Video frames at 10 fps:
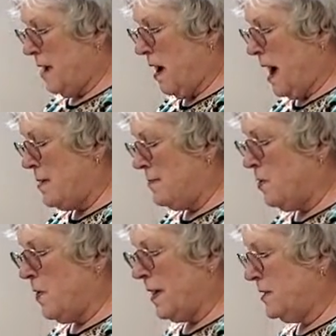I'm
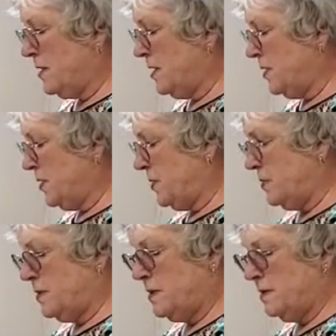going to
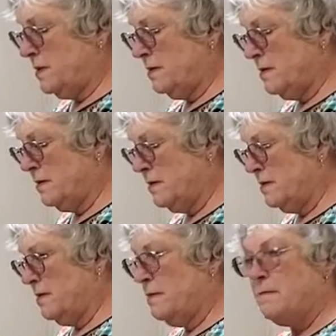use
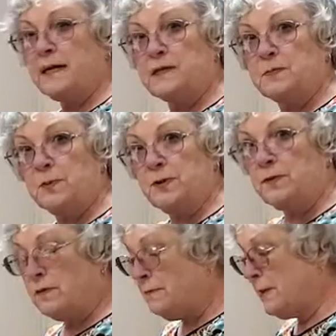my
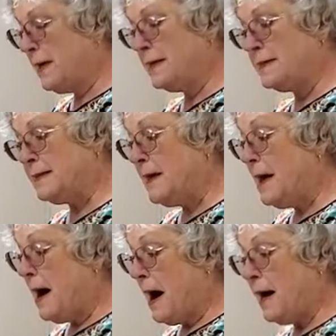spoon because
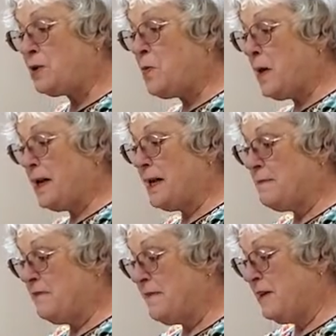I don't wanna get
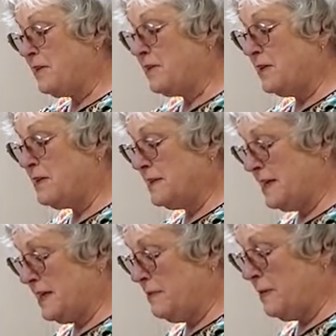my fingers all
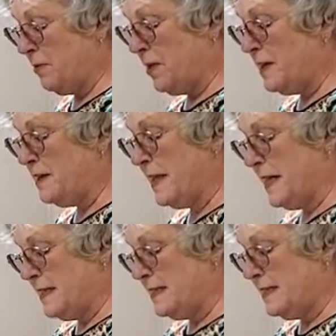sticky, but really the
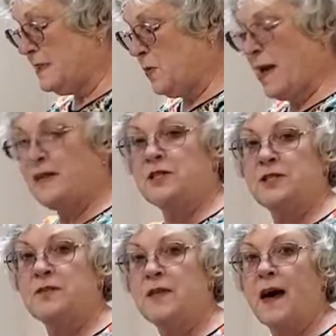easiest way to
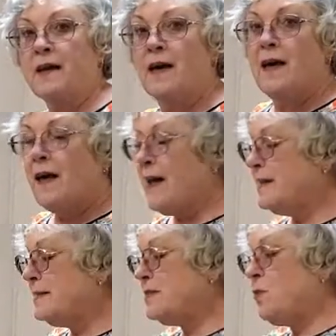do that
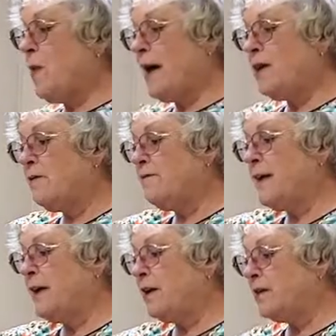is to wet your
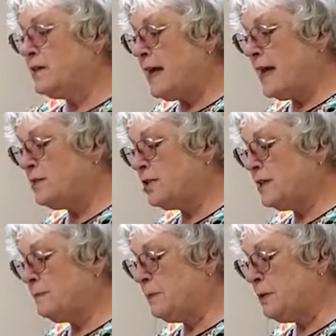fingers and
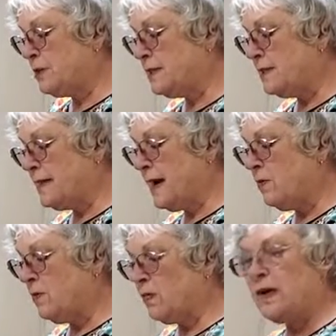just push it
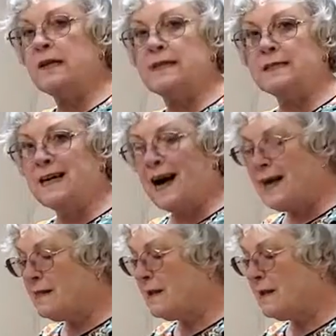down really tightly.